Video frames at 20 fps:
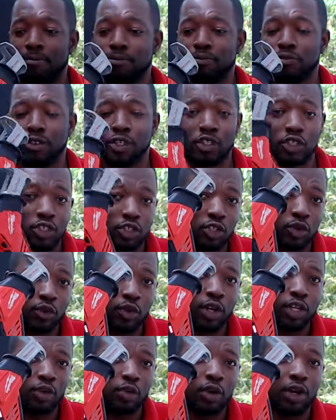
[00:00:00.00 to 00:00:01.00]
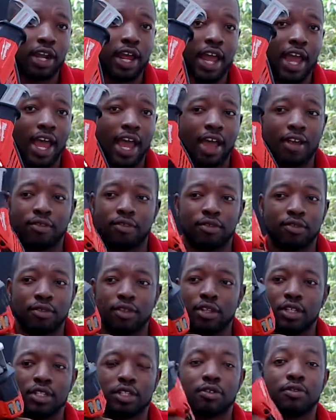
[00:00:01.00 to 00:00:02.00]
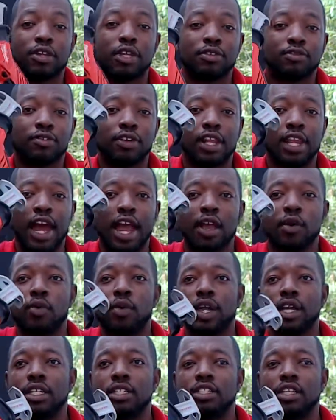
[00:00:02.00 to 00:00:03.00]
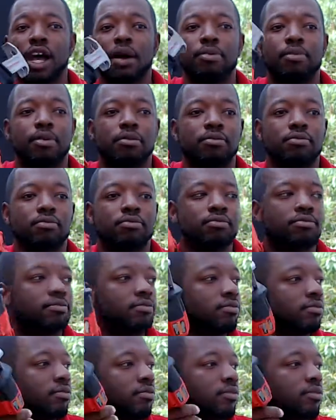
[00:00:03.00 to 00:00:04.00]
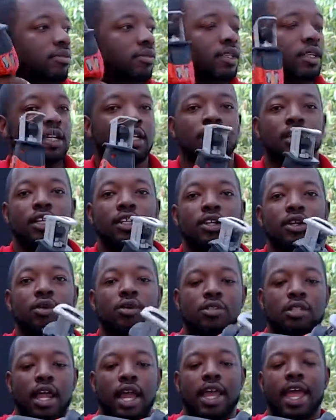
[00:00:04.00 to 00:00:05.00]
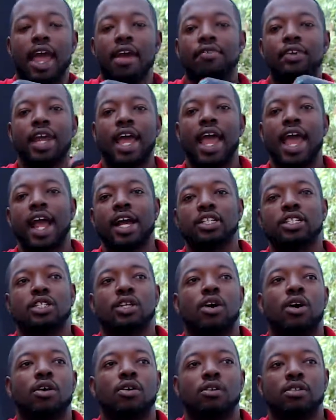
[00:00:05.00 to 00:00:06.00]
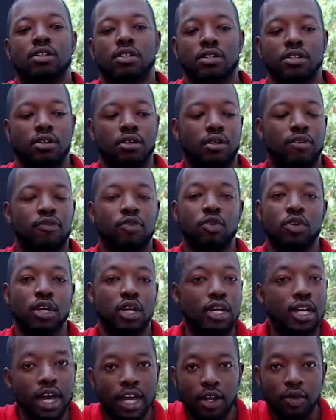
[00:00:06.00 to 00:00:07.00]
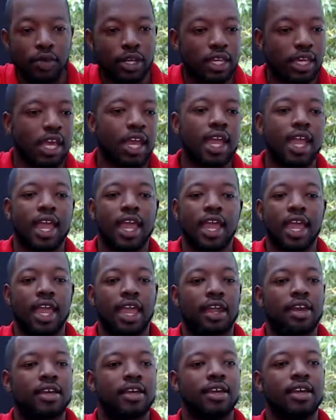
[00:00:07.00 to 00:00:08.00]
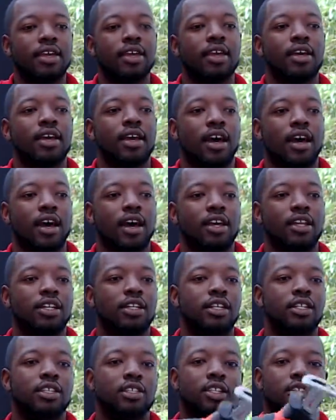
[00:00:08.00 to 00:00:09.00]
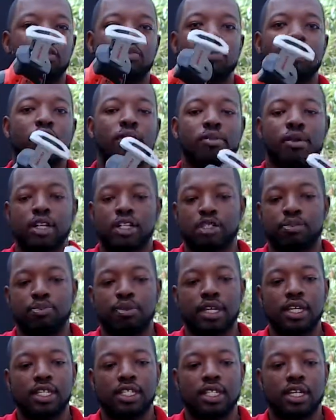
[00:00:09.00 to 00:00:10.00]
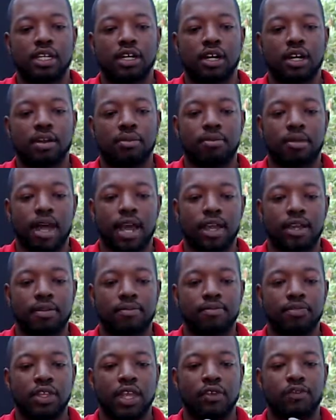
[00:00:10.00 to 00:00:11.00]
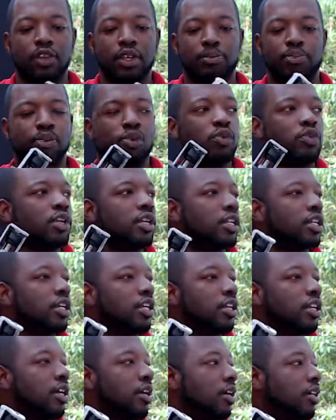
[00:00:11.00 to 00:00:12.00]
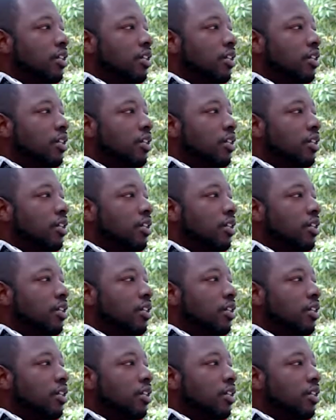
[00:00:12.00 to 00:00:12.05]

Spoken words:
this is the one you want to have. It's for lightweight chopping. You know, it's like having a hacksaw. You know, if you could cut it with your hand, this pretty much speeds it up. Like if you're pruning your